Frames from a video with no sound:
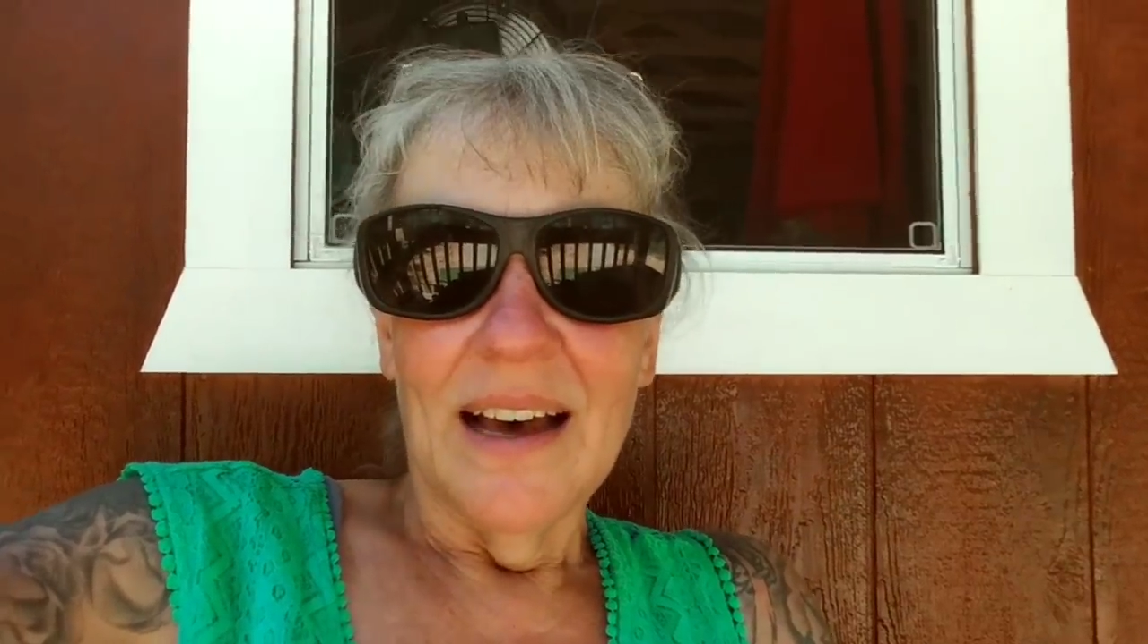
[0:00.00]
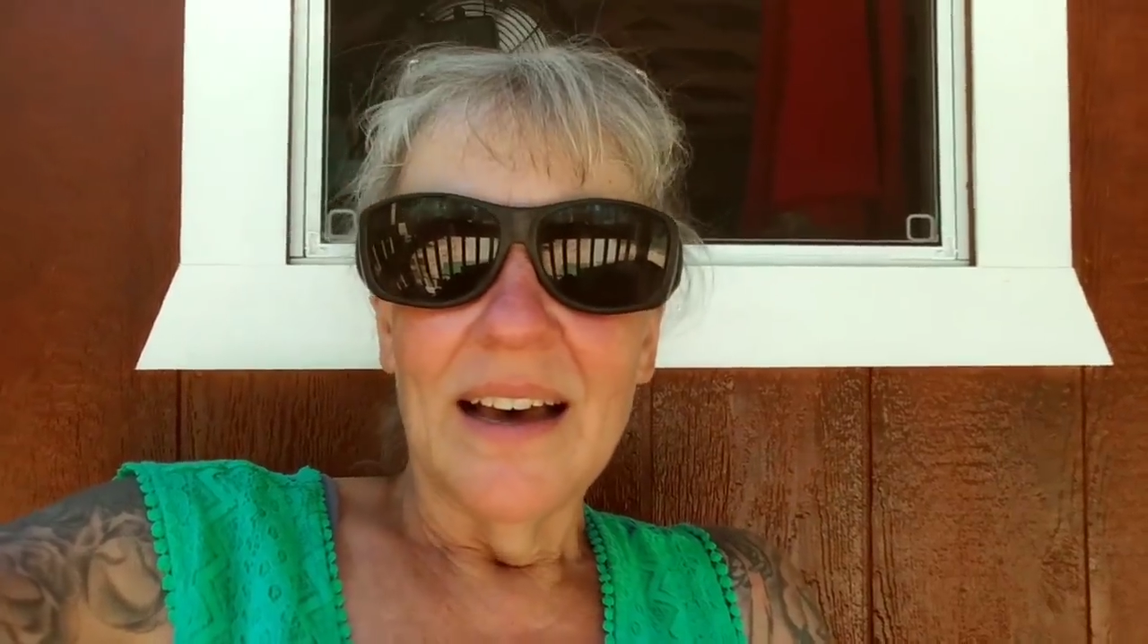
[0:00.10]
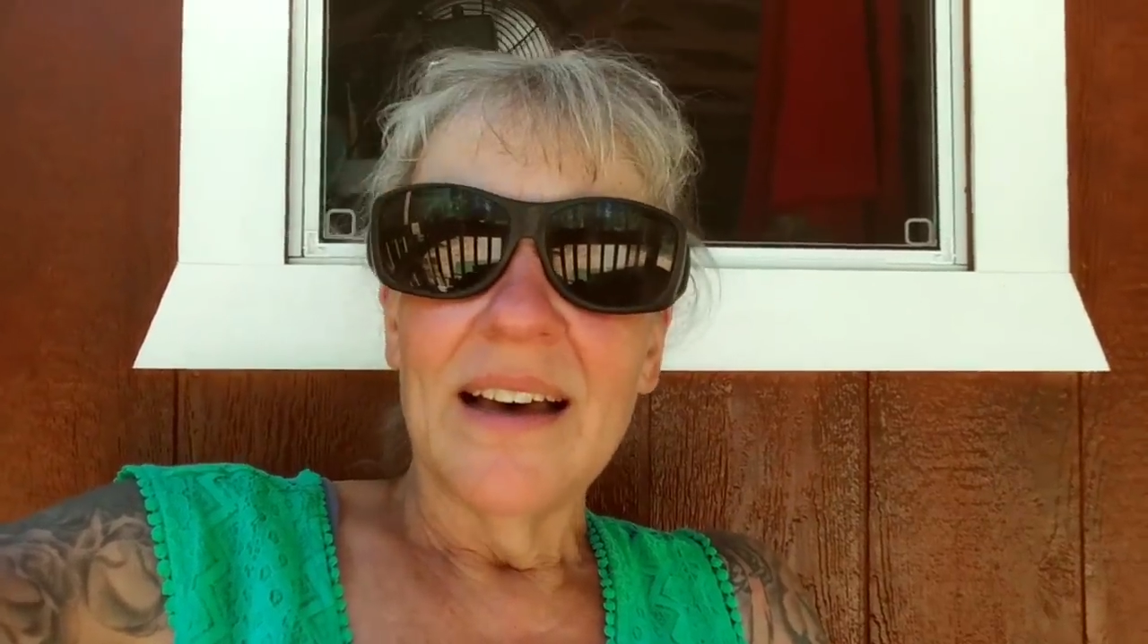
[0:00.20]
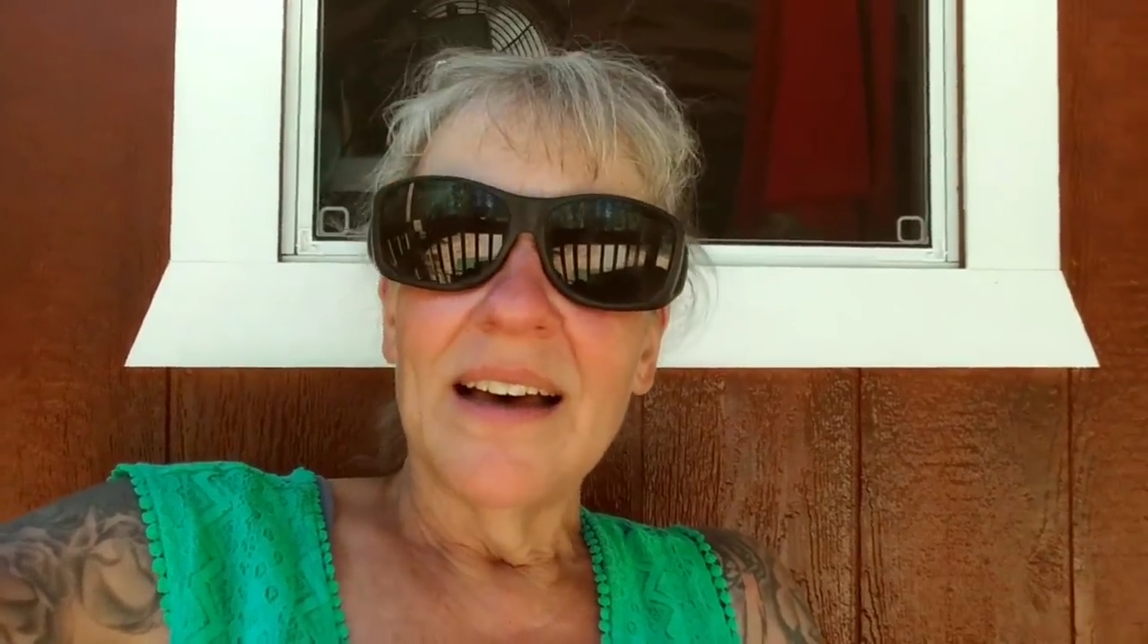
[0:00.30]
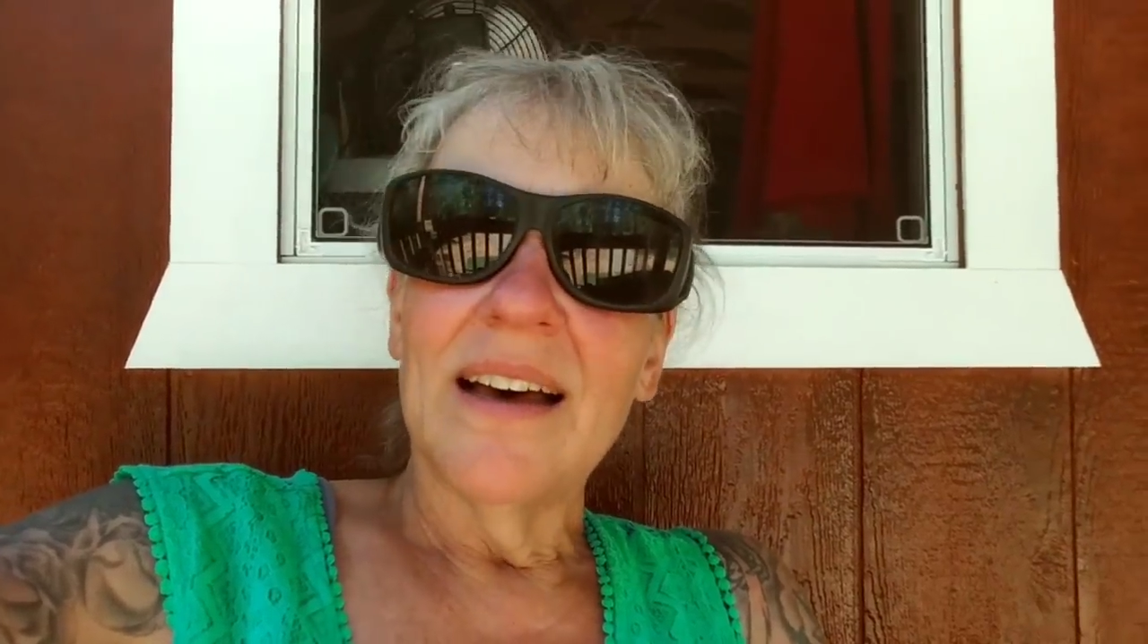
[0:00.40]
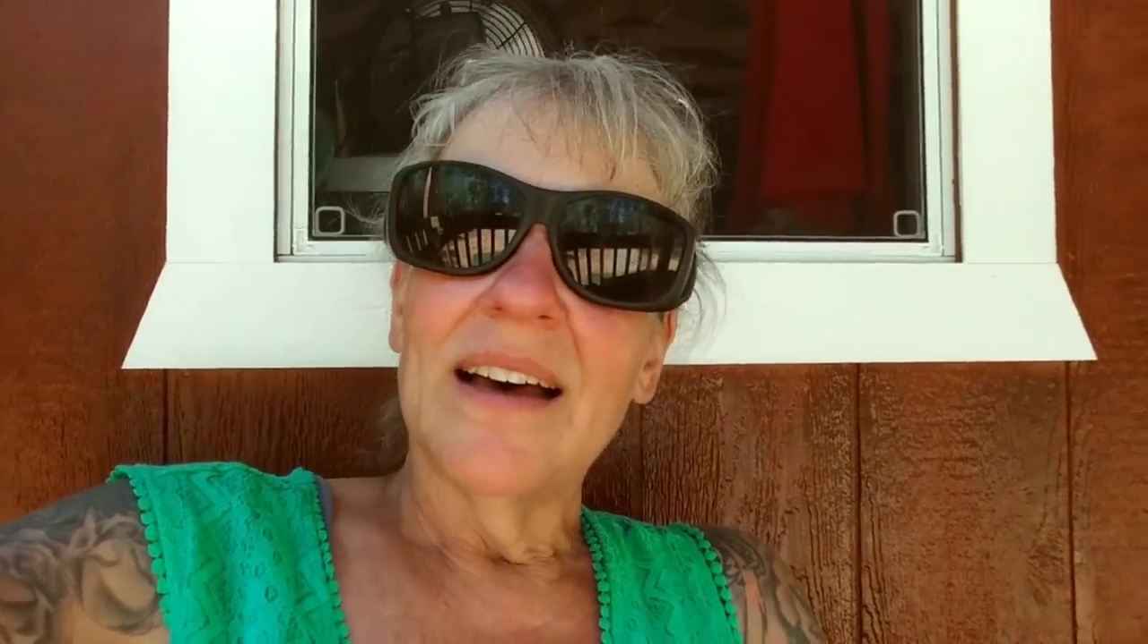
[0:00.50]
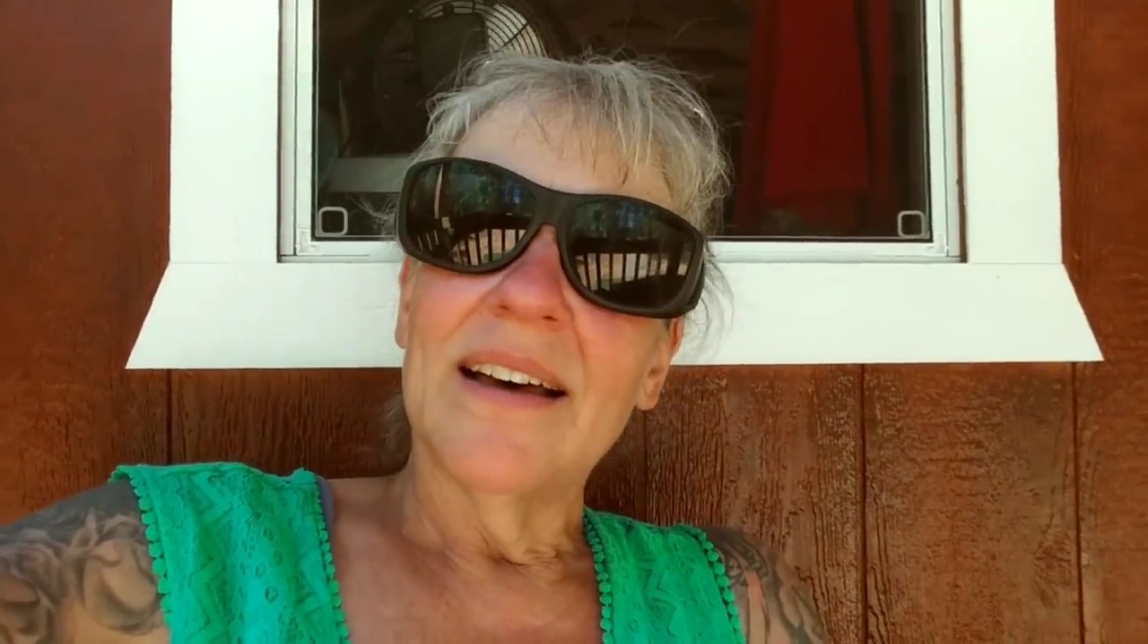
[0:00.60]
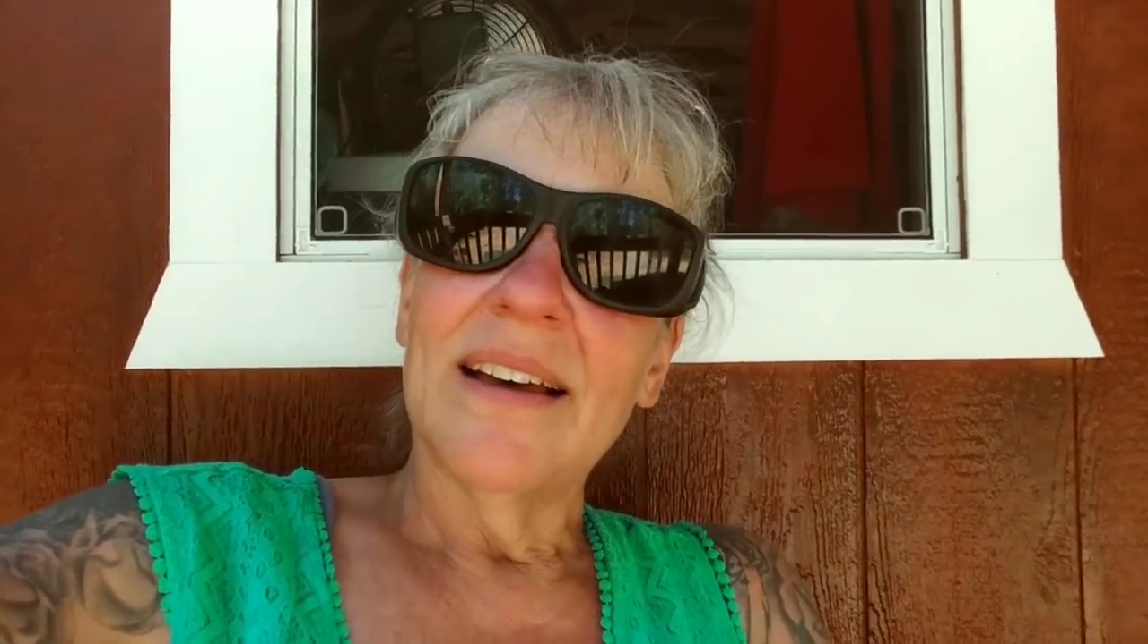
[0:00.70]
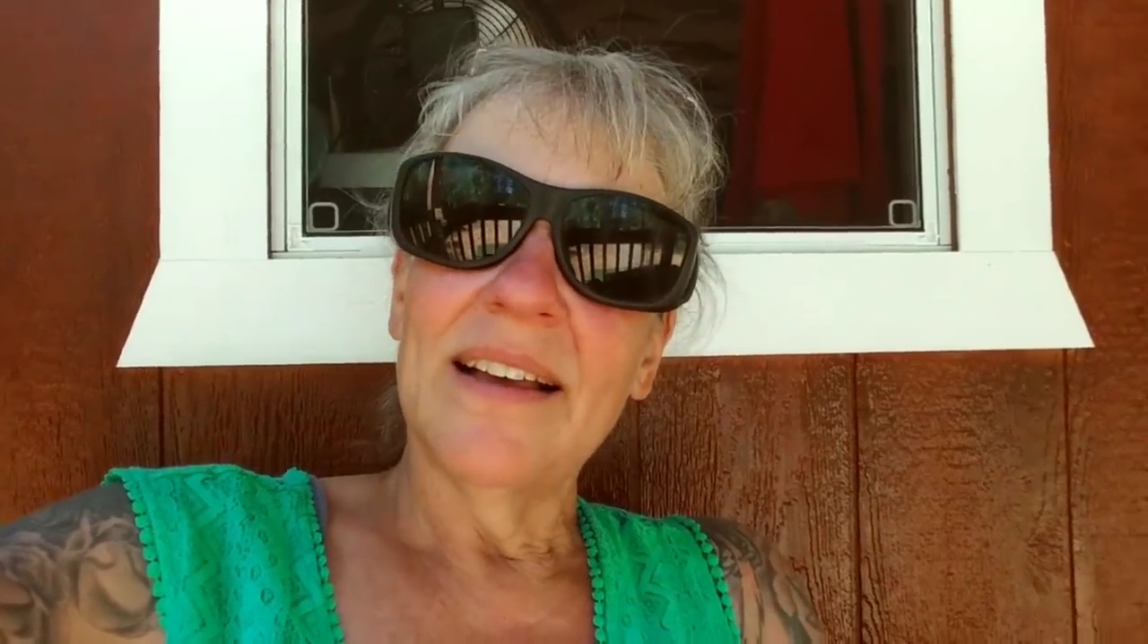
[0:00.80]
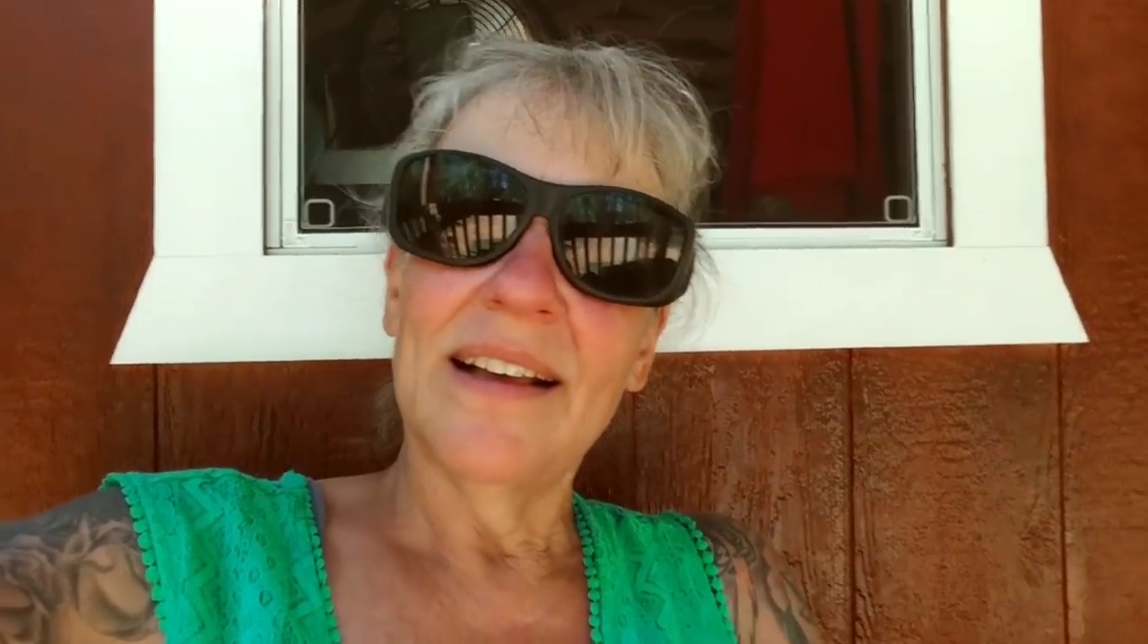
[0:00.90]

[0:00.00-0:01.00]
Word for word: Uh,